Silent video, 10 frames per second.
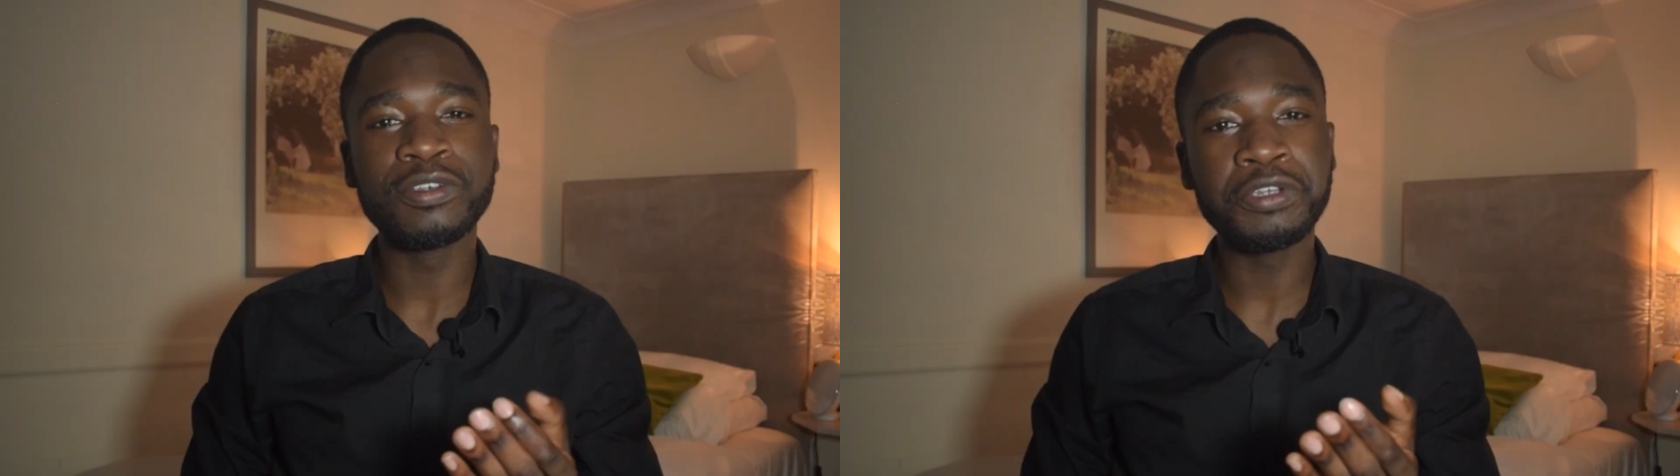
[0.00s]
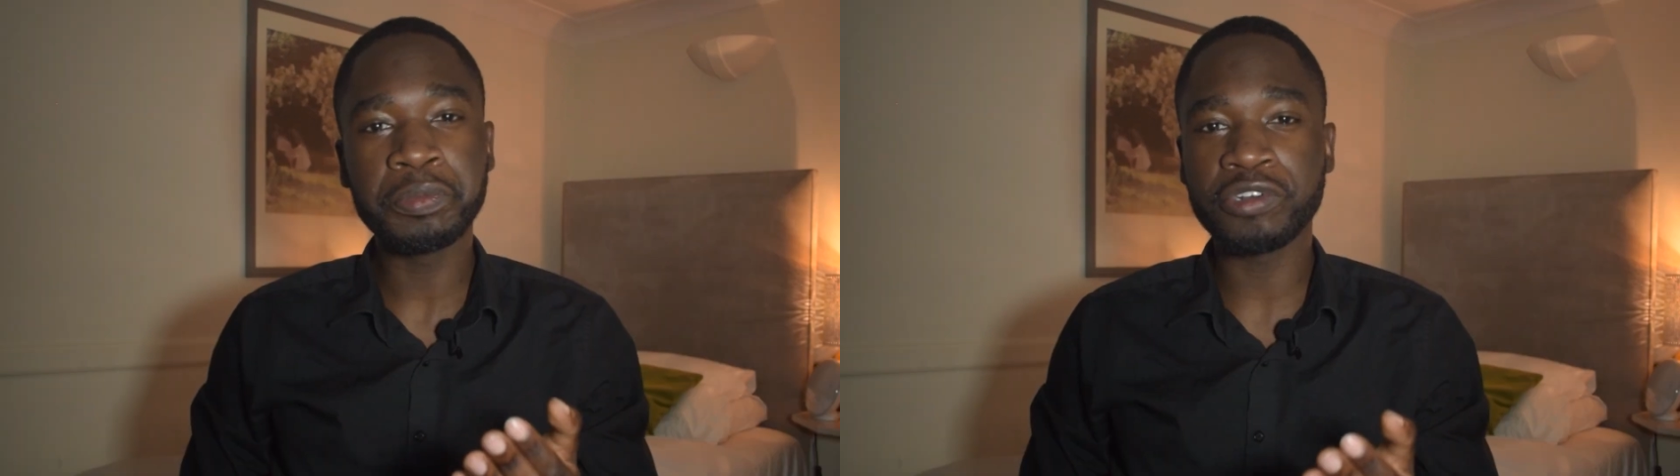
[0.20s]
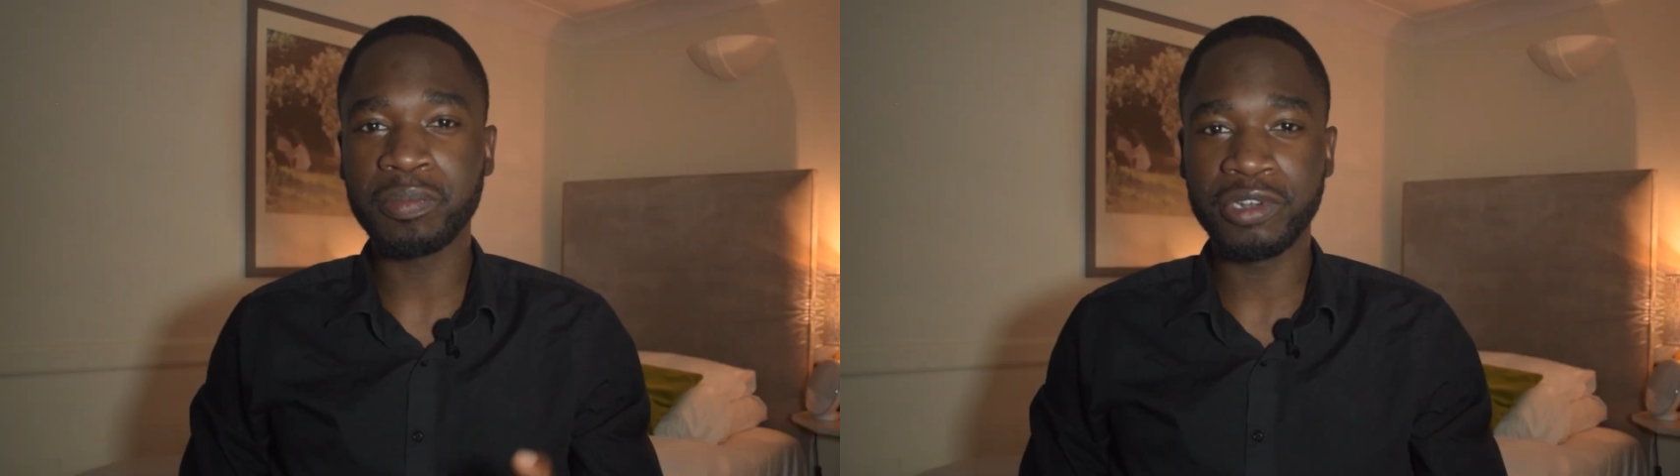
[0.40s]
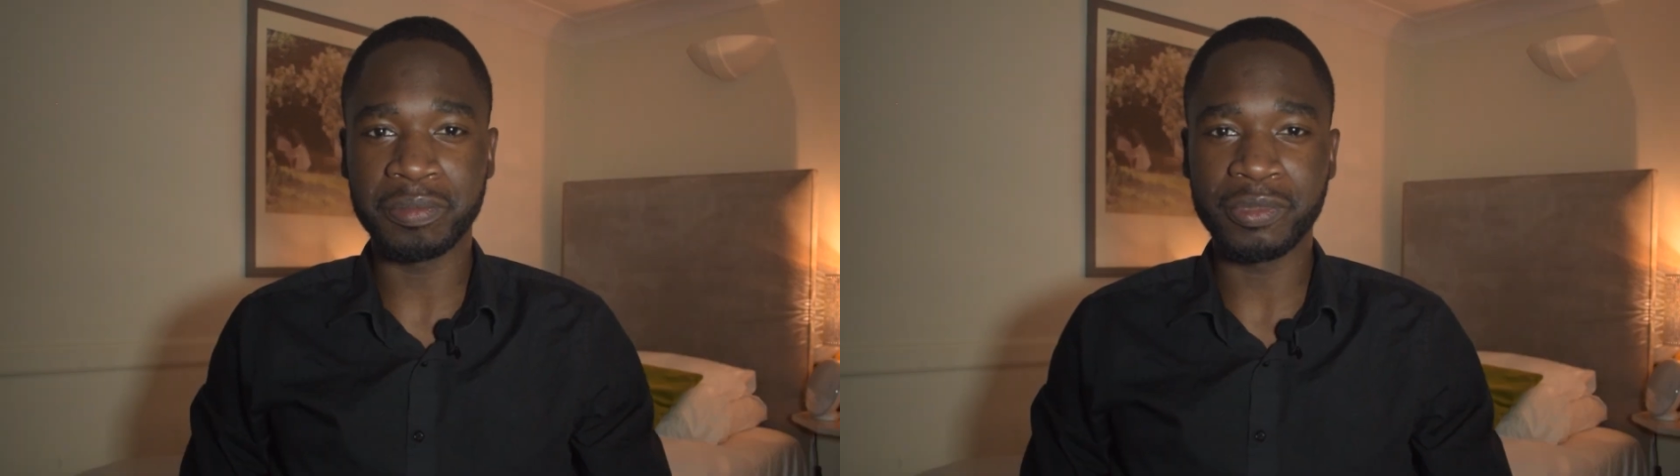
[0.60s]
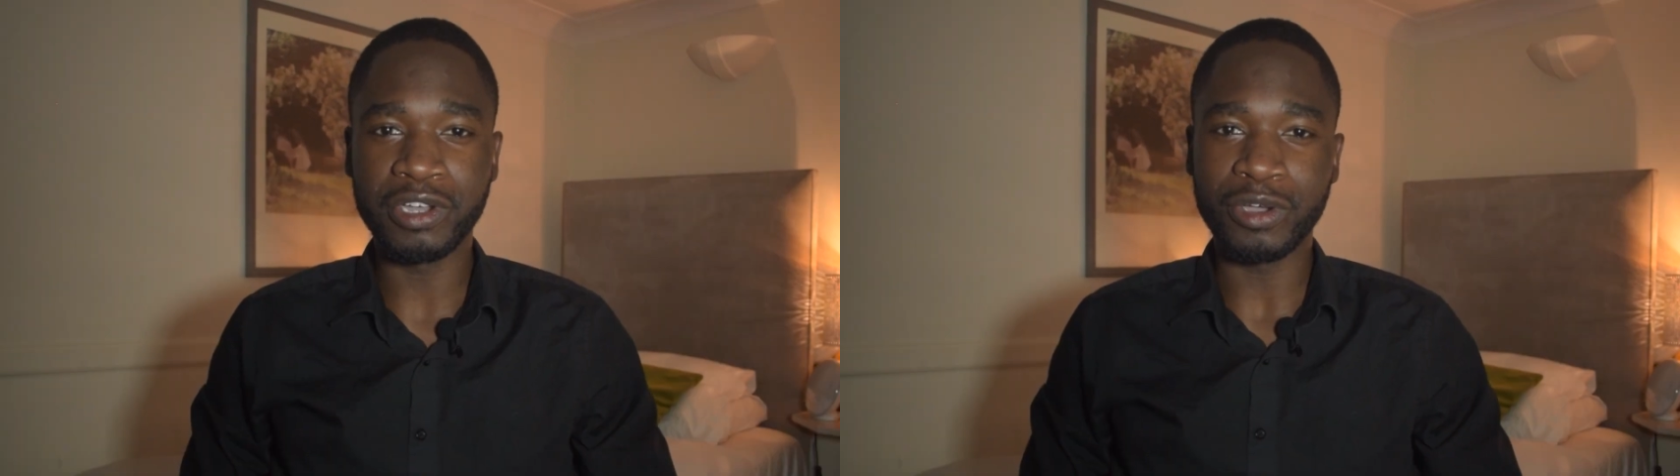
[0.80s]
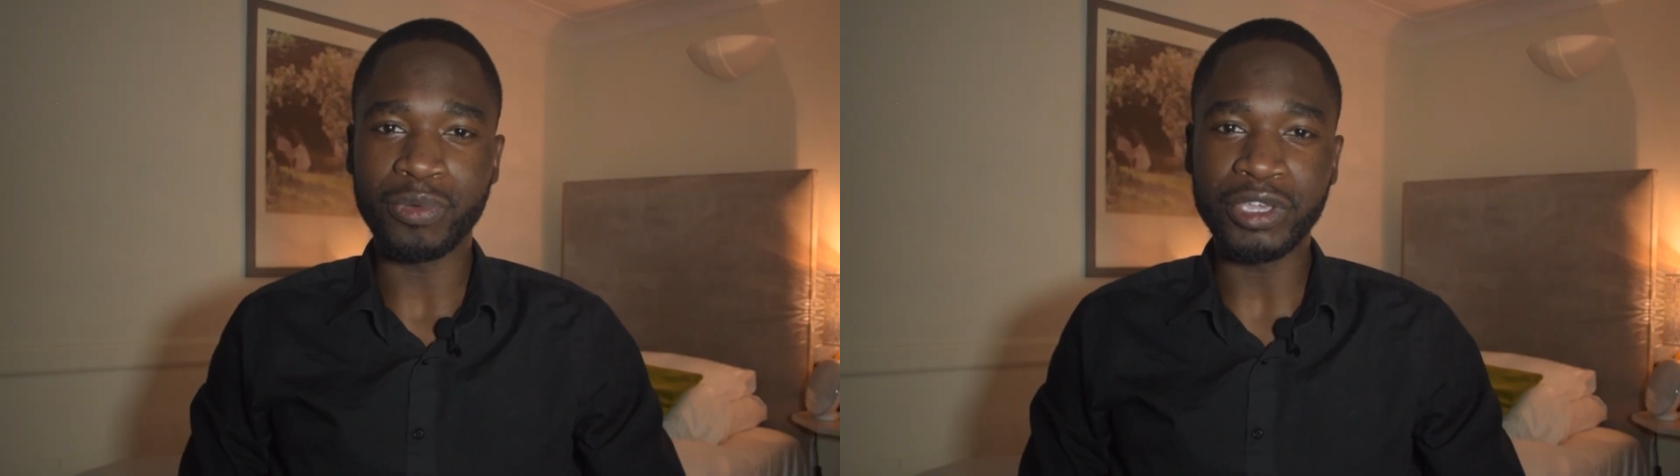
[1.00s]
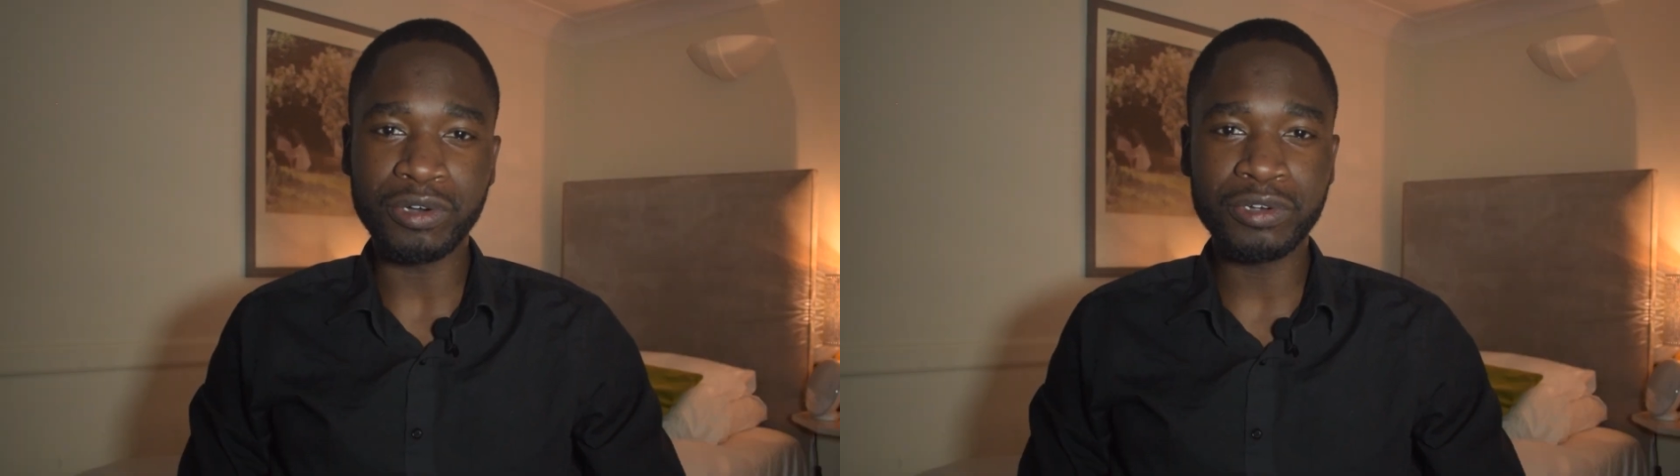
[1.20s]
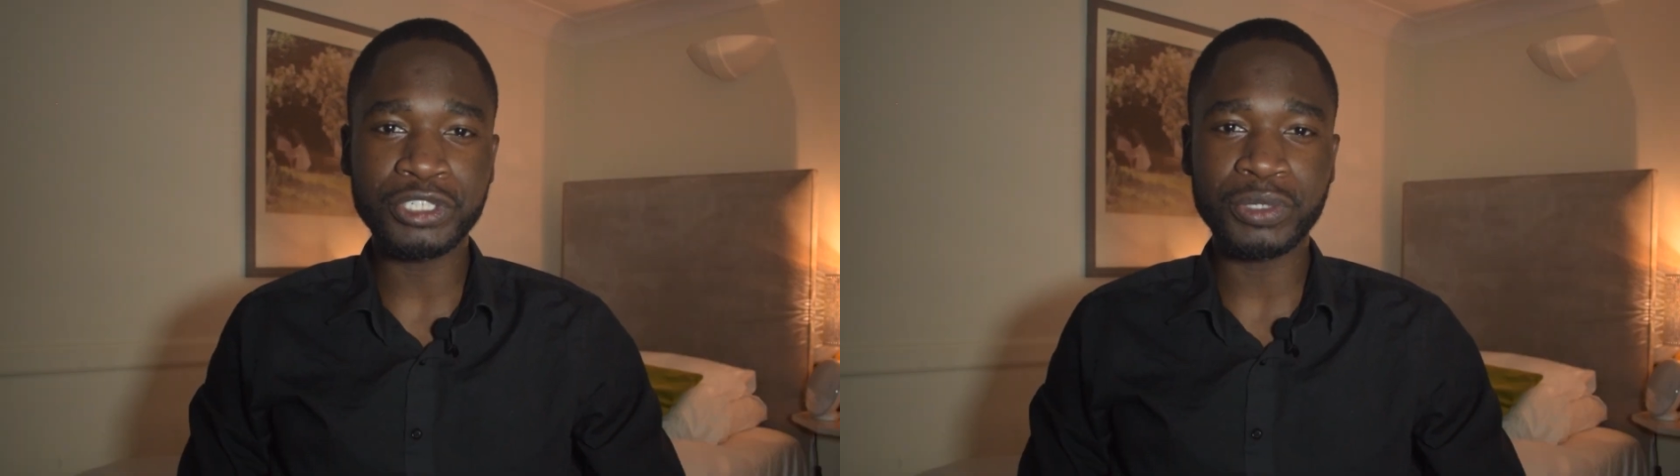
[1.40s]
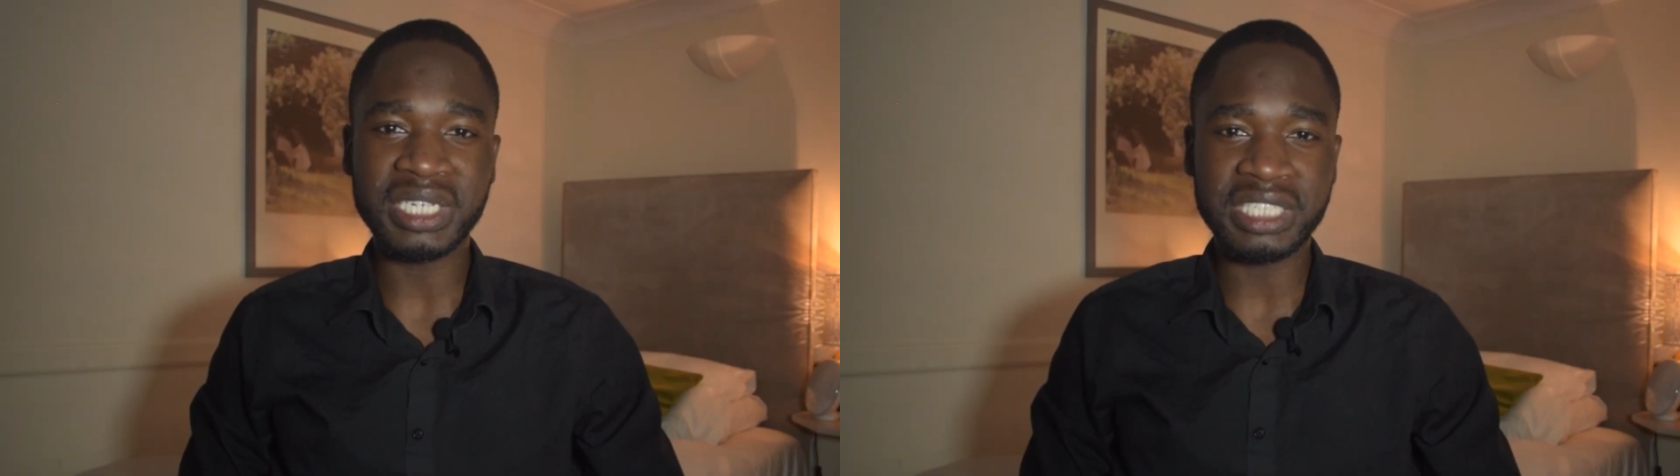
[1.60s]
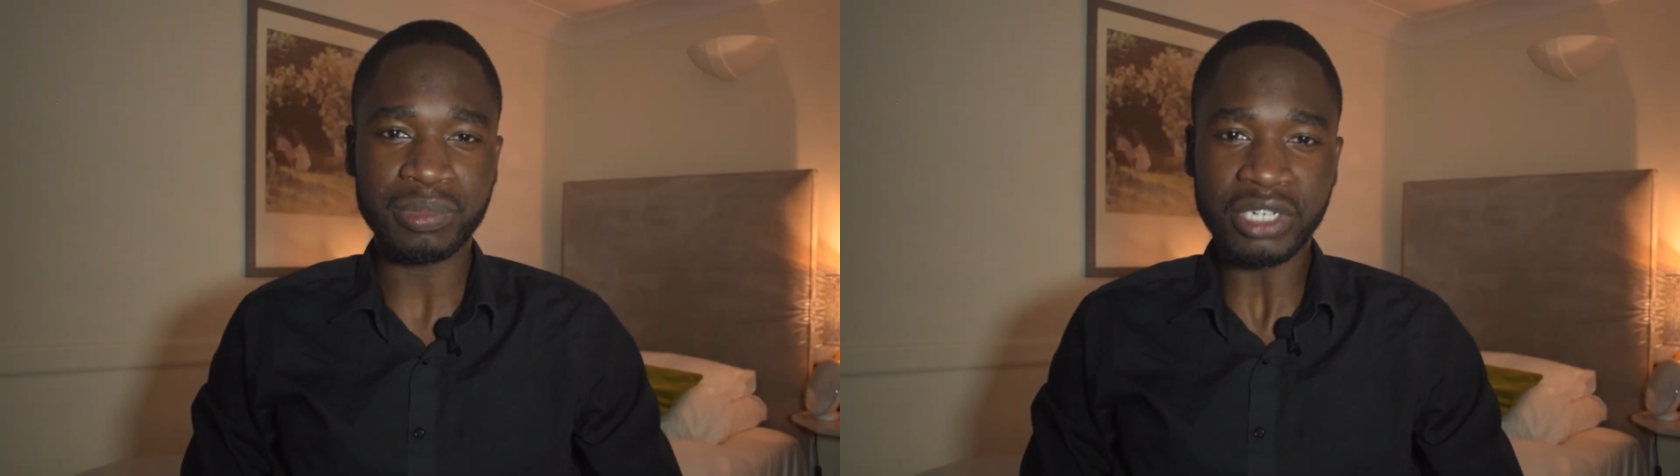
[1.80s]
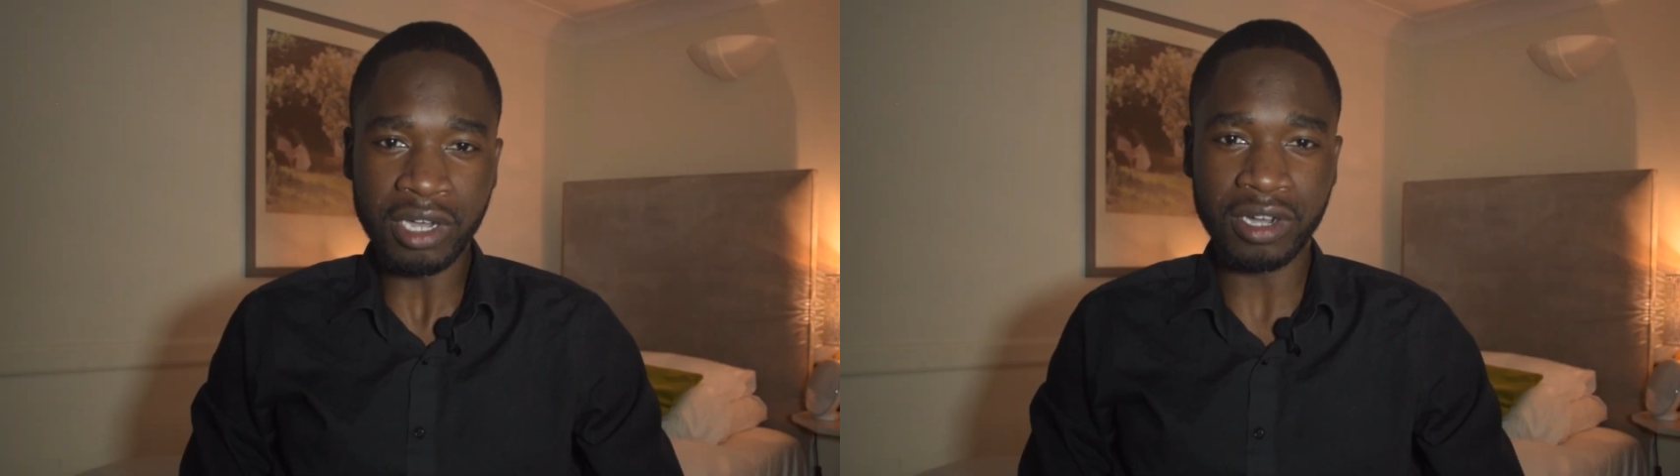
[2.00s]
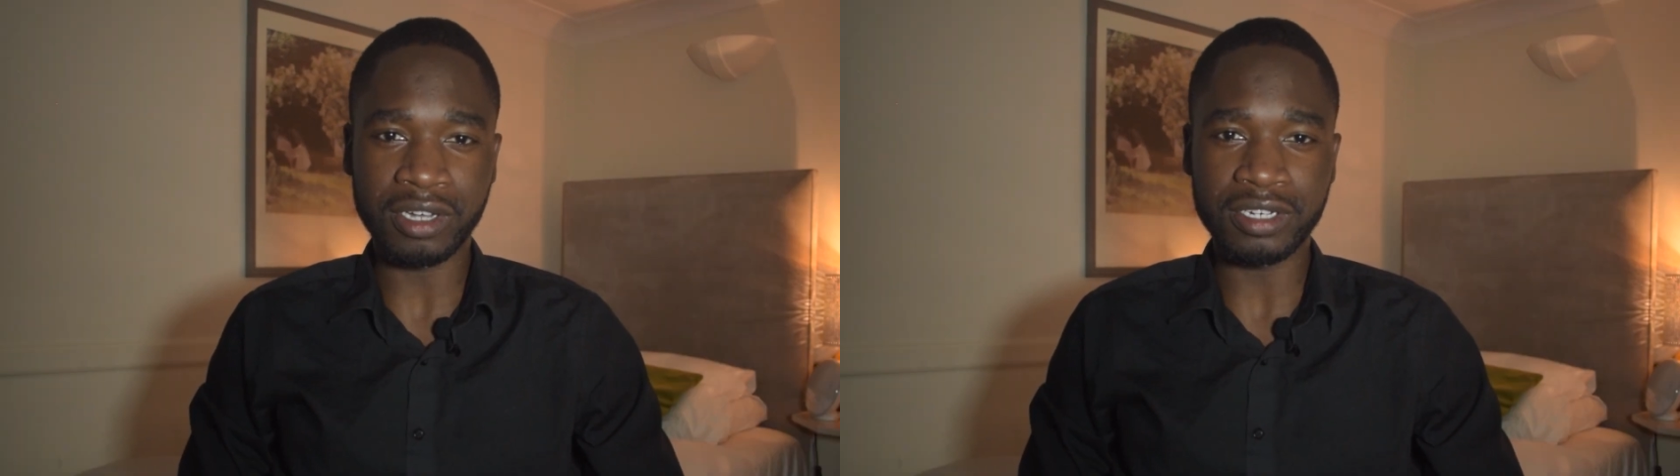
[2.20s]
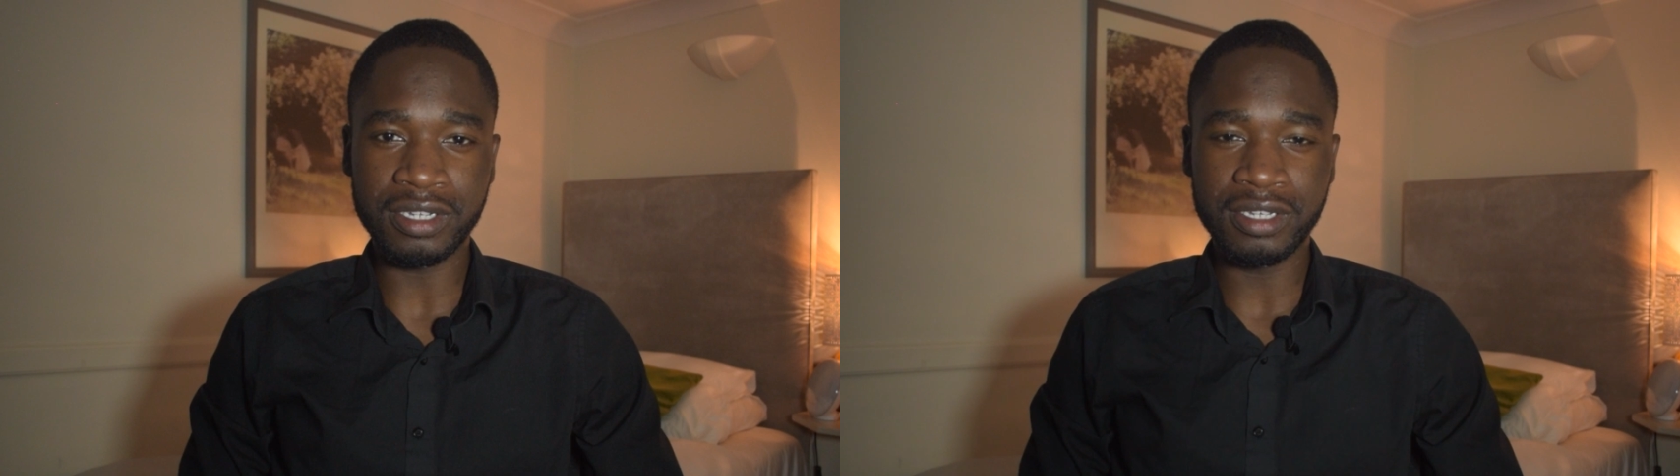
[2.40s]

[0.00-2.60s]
no problem, we also accept card.